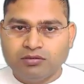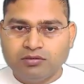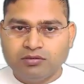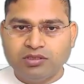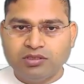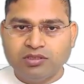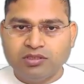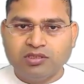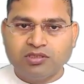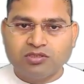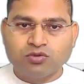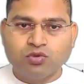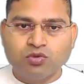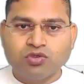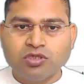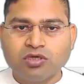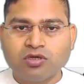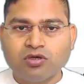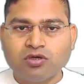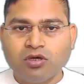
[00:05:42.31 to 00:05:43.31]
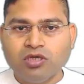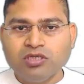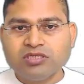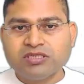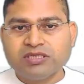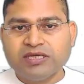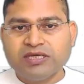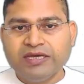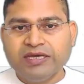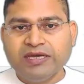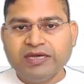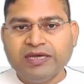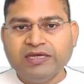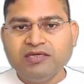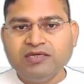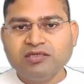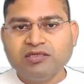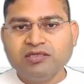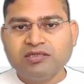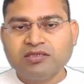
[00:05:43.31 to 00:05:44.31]
the total cost
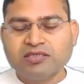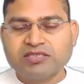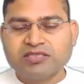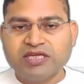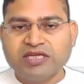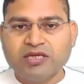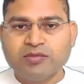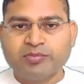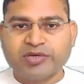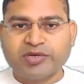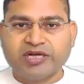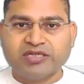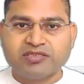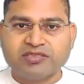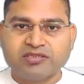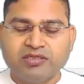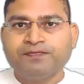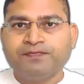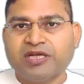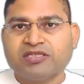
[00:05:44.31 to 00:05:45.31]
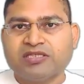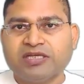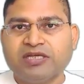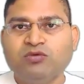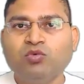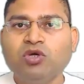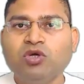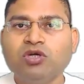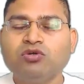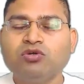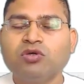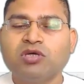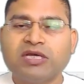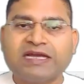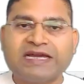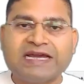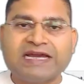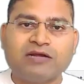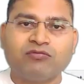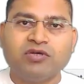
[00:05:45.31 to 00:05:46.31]
and the sale price price and you want to ca
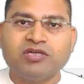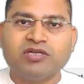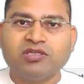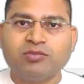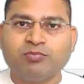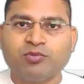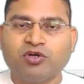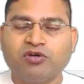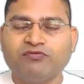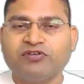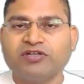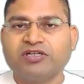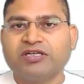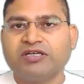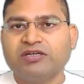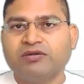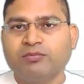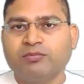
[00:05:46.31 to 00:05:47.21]
calculate the profit